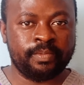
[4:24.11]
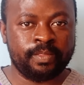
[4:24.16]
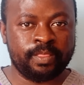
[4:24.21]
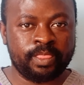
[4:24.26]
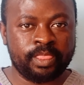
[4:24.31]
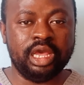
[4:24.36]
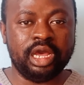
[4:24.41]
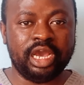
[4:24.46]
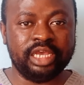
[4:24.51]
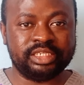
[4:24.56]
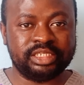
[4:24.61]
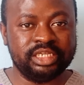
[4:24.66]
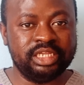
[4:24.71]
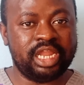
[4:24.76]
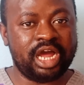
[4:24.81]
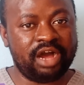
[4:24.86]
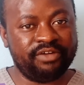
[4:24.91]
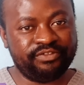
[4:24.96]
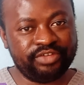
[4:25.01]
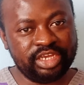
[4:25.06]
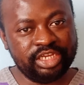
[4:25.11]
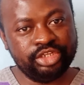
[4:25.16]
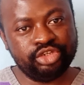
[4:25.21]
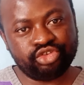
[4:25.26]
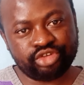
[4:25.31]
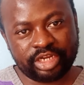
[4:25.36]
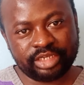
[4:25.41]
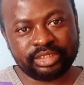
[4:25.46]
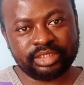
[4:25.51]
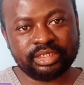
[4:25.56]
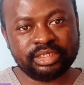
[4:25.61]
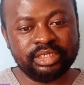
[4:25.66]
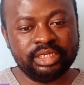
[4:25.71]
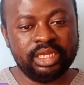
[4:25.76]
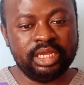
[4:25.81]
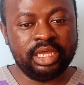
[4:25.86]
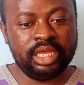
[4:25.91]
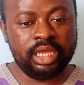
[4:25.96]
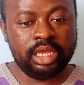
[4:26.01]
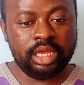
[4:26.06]
I still have interest
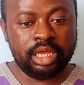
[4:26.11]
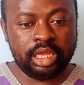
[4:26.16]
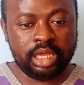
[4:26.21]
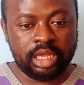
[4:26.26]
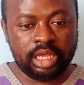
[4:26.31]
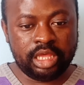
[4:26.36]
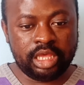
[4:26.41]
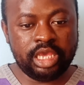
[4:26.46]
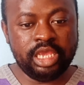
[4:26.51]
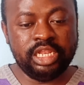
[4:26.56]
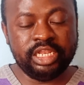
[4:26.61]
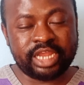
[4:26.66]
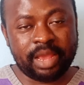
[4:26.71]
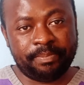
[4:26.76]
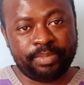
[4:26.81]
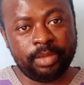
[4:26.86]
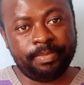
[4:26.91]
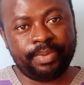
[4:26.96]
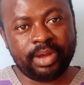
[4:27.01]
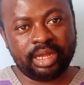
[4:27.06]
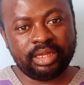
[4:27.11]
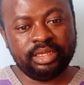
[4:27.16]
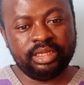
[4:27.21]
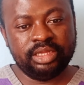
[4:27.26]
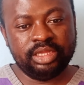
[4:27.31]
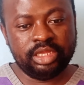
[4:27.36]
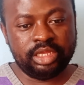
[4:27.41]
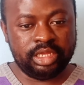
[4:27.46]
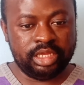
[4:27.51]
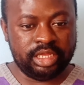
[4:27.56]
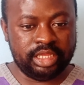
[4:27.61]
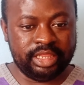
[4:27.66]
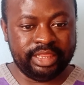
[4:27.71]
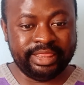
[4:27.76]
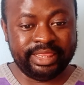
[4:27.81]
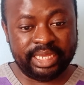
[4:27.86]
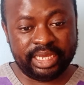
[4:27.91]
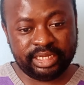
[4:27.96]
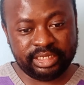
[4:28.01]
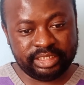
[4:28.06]
in the paper.
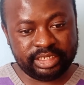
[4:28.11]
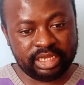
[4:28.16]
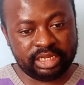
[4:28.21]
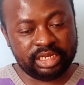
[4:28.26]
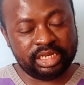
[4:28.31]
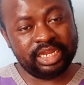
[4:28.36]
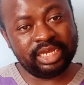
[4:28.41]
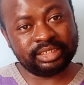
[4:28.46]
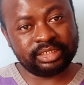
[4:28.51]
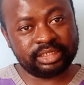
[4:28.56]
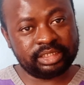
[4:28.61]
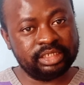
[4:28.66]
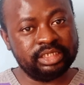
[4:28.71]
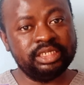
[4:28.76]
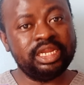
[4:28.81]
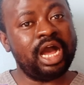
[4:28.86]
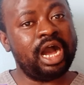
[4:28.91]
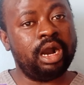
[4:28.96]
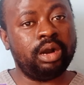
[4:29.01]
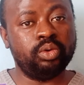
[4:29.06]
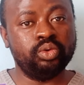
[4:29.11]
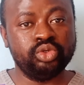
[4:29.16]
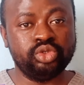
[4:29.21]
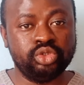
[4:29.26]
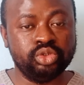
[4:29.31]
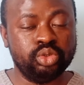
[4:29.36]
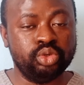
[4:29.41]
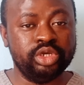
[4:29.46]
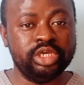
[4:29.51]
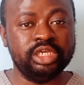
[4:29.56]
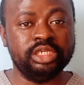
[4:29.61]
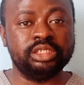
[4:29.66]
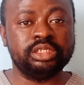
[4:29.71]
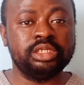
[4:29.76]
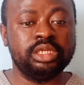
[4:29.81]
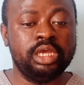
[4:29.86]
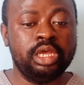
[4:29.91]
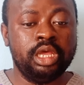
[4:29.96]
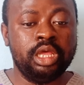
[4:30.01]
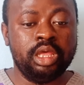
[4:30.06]
Then the next thing I'll do is
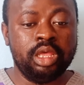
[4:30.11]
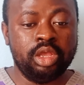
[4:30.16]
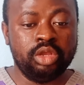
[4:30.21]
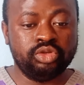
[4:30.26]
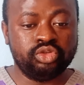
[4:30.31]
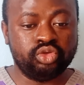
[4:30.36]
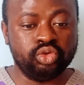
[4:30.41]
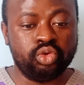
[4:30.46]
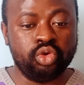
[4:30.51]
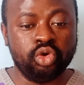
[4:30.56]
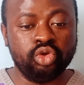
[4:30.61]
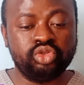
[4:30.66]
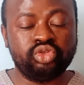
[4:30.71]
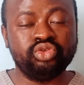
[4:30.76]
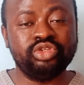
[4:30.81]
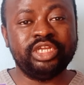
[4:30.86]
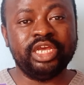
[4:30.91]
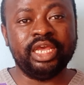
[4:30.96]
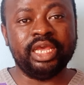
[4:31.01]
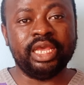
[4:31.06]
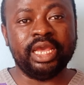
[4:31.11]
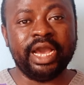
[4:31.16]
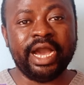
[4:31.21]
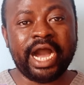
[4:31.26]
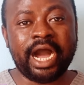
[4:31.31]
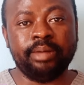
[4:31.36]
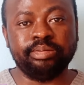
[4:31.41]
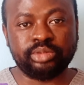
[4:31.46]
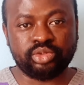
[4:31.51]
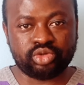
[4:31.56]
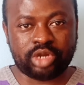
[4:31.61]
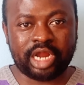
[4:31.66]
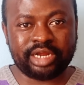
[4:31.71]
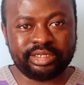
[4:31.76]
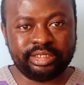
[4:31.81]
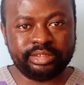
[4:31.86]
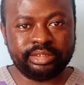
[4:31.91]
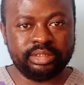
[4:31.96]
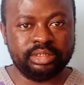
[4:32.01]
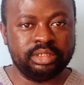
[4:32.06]
to go to the
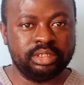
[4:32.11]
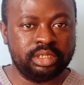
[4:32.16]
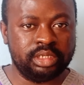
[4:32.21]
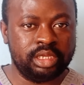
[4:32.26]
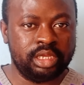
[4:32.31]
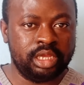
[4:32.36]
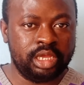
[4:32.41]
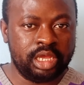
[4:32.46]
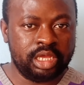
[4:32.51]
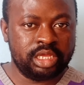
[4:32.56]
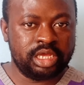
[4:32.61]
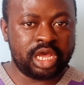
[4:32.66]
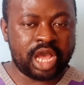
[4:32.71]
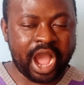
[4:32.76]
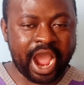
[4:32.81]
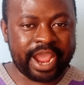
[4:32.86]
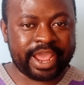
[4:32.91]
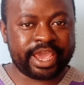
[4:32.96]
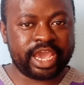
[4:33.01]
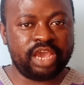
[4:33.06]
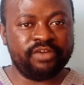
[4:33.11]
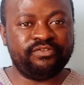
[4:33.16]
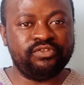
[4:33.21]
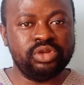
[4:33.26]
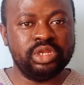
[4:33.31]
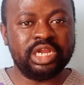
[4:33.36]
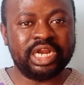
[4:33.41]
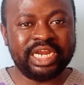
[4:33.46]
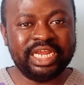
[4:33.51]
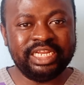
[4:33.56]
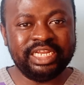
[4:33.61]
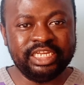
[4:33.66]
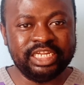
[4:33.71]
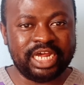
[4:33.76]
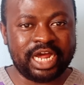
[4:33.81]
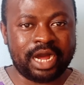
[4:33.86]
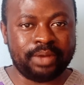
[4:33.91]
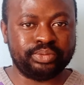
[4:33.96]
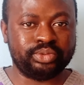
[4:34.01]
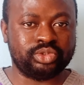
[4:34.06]
abstract. I carefully read
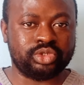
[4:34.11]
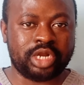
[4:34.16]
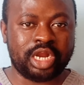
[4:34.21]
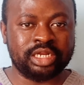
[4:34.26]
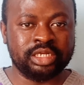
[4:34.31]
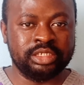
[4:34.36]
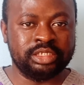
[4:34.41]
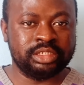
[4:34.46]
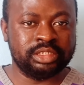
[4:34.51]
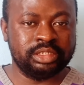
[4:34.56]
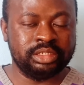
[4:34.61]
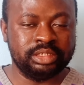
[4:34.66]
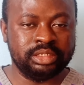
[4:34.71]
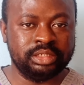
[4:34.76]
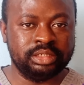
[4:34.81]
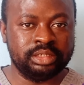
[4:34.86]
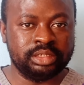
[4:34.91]
the abstract.